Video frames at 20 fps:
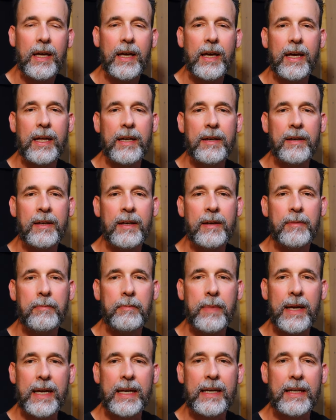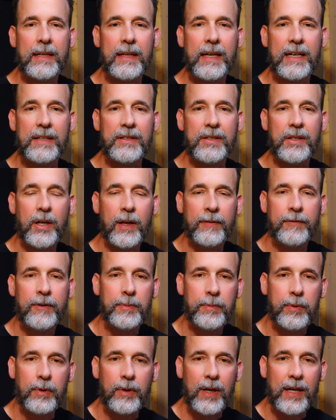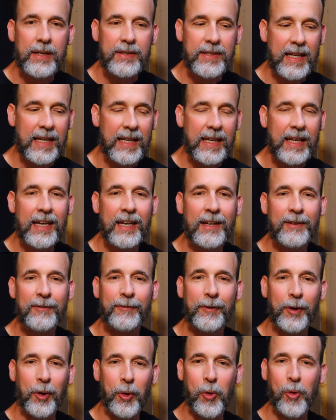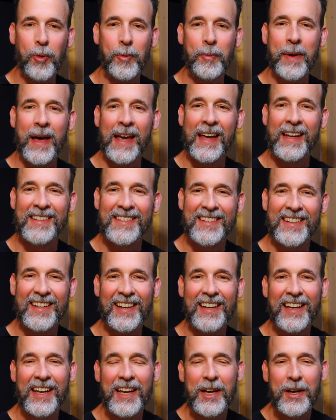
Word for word: and make it as comfortable as I can for a romantic